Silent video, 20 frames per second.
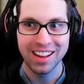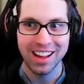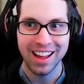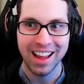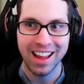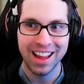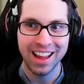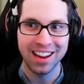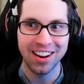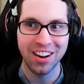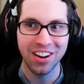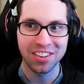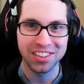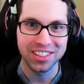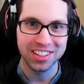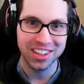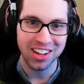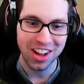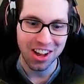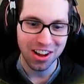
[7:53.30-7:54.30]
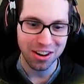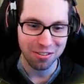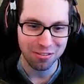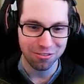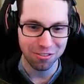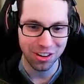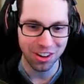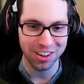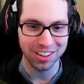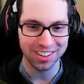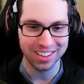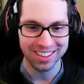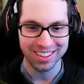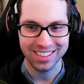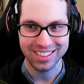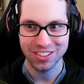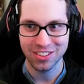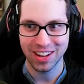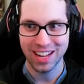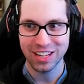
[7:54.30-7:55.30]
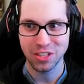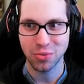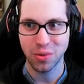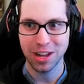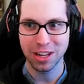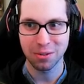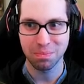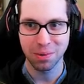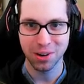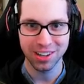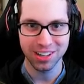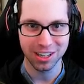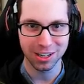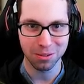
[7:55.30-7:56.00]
and a lot of fun. So that's why the putting and